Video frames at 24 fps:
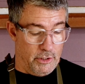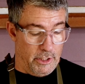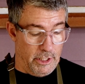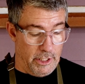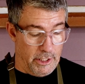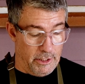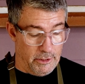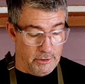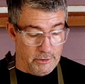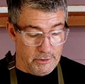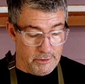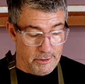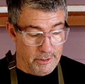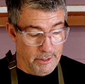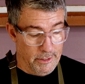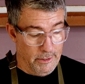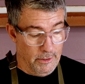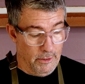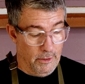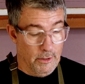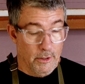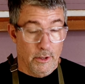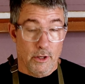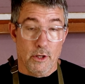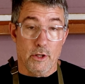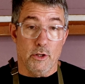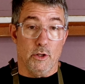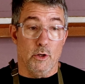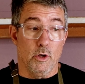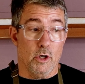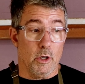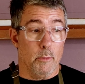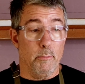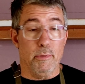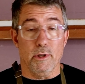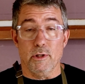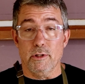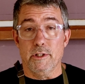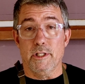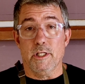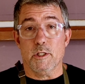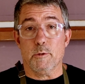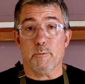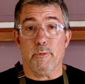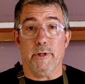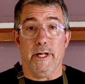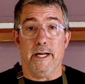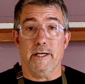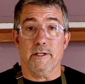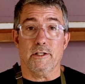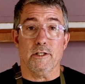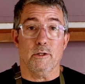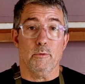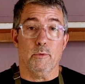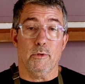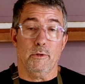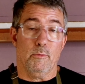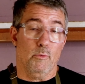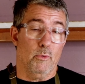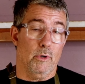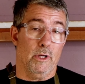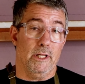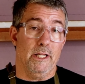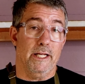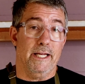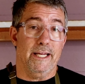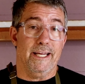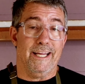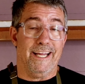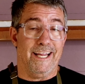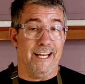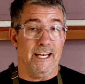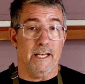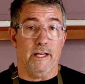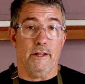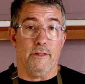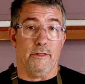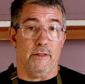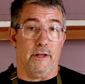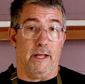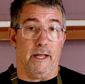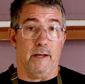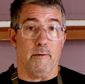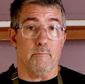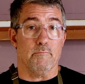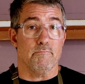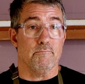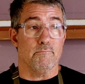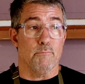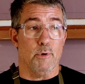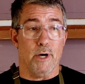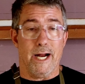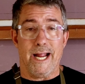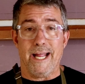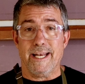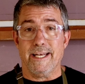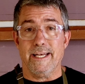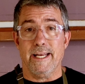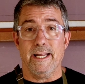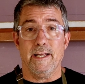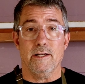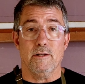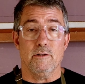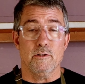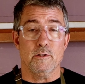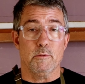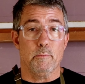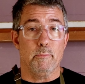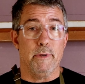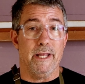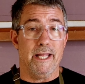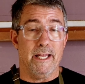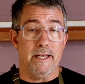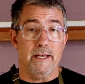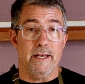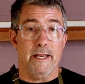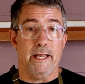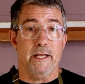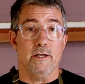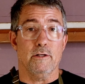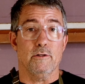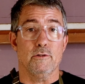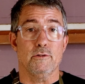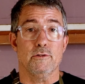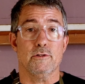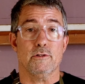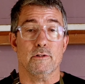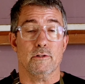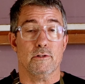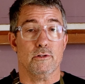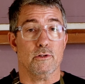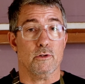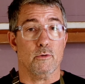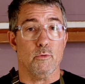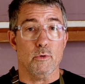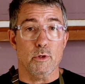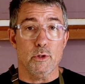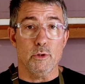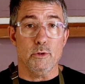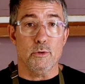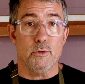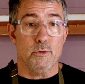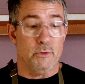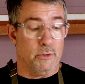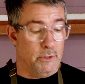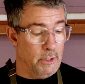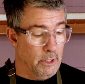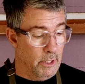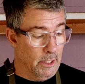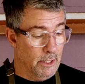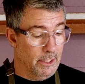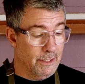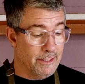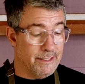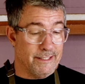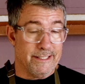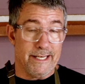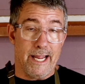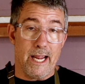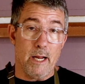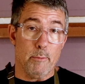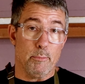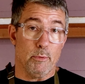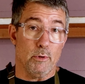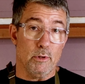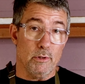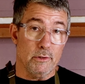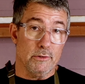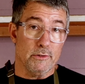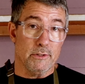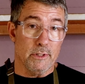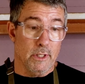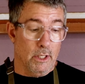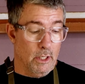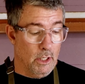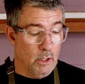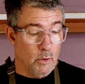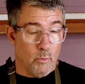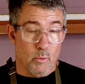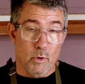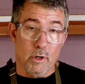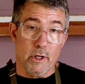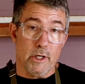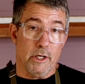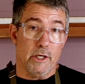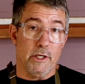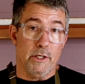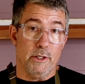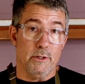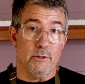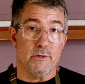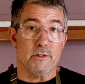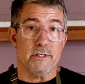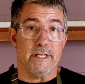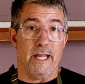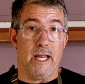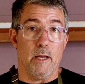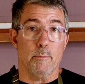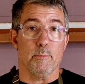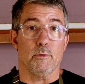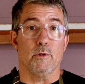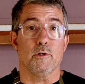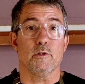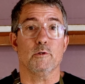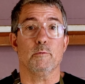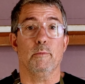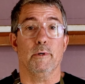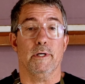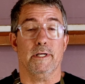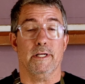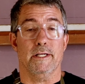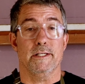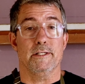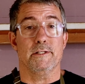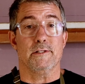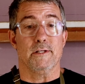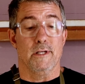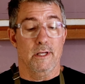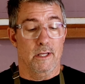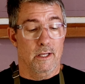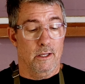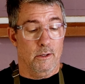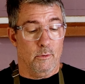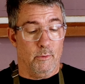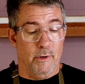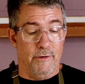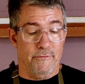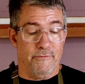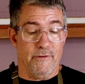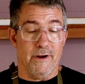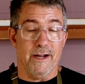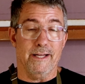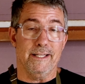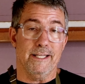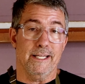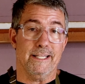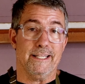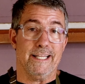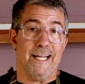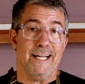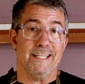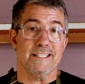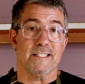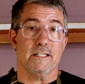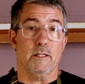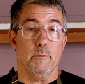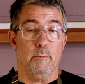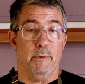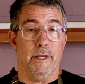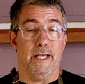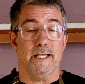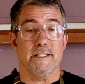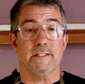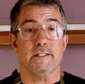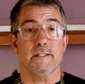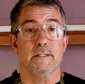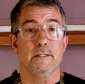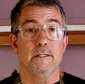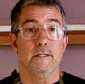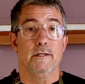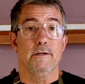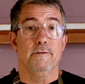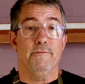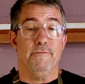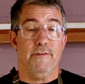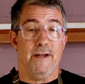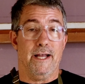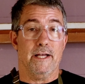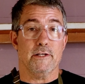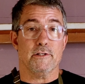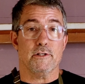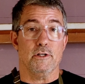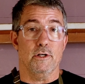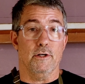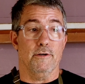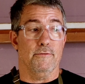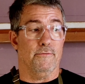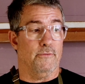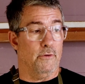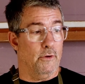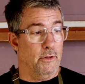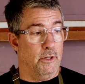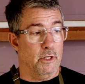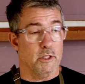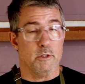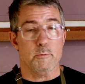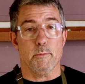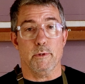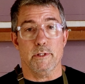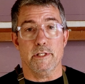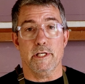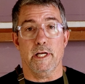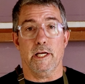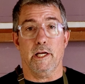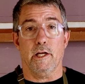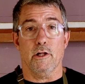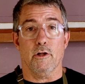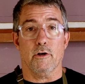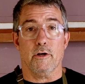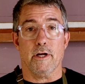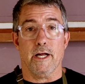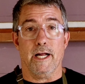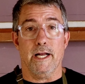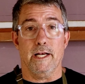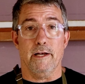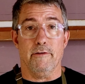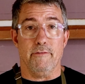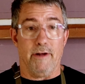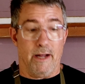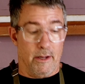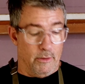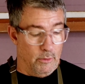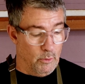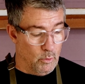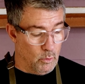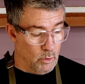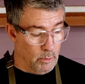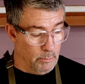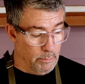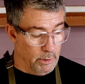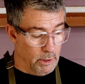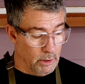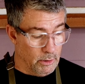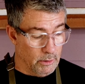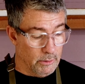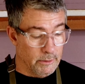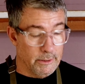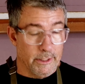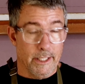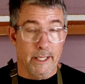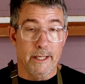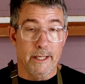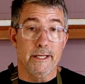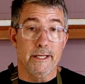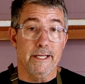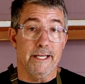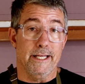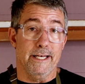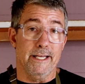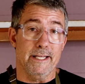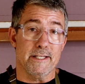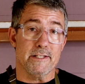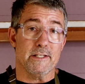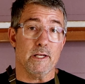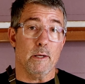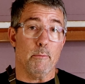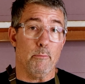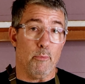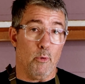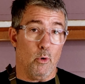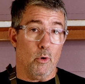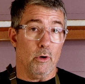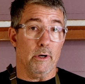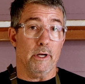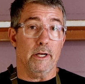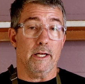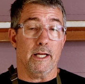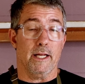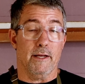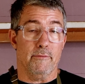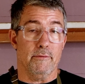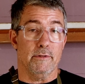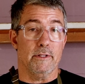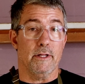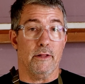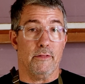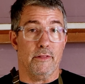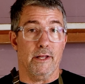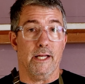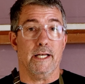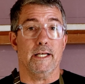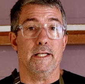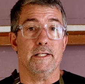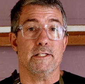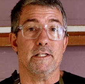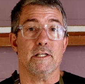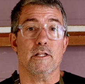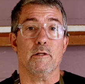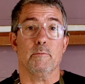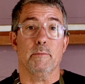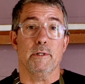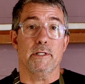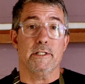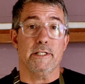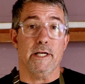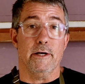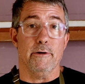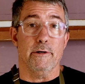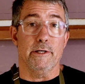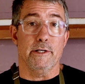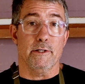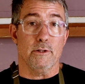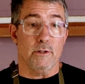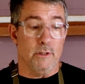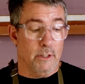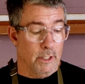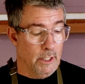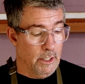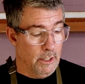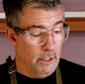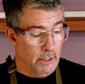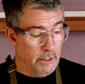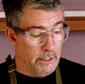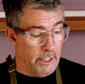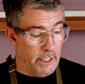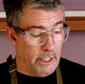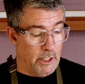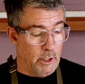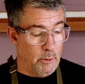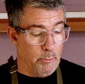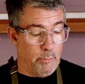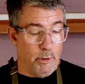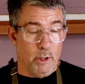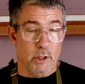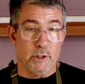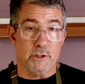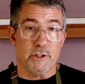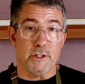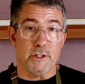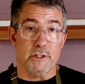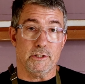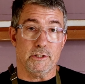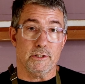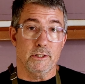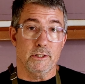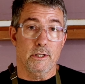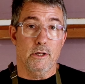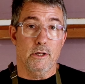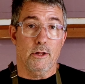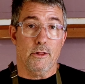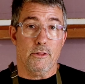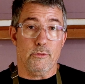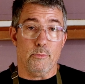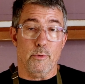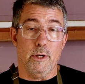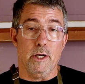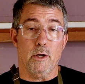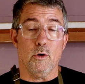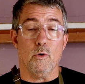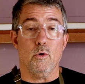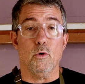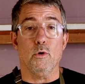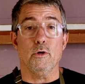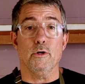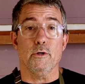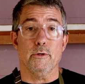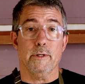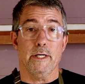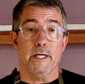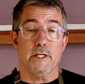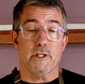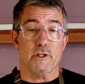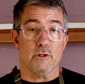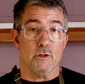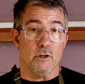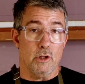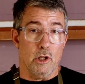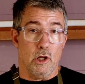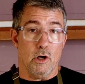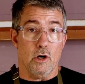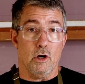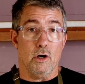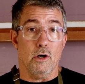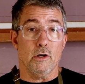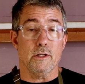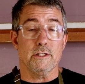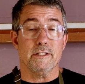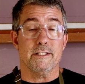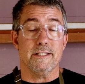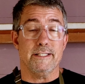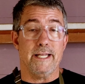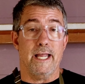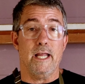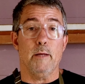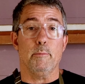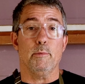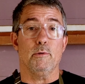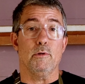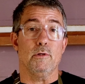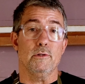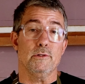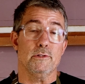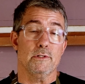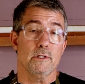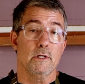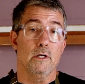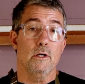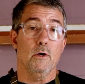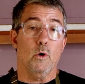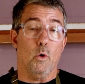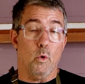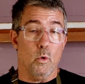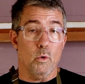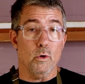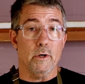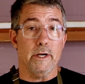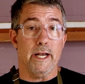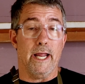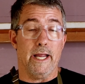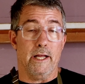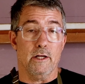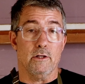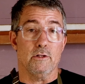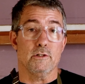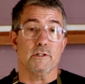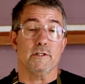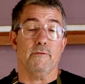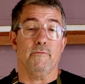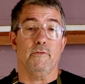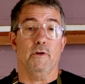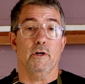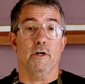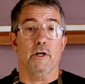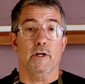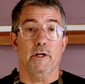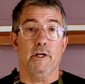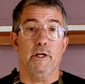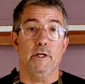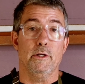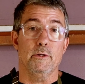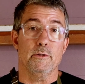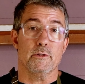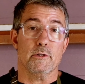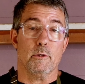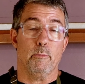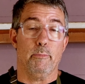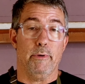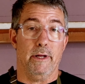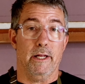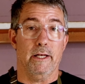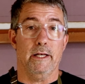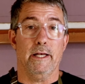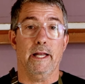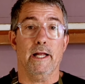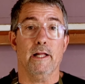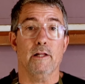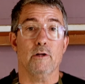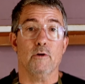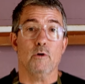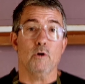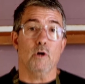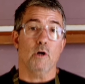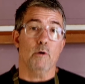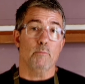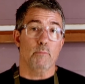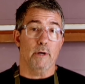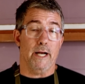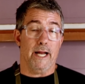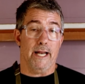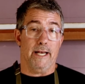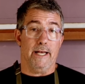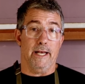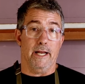and years. You could build this planter with really anything. Brad nails, pin nails, screws, staples. We're going to use staples because we find that that's the best fastener for this particular kind of outdoor build. It is important, given the thickness of the material, that you purchase 3/4 inch long staples or nails if you're going to use a pin nailer or a brad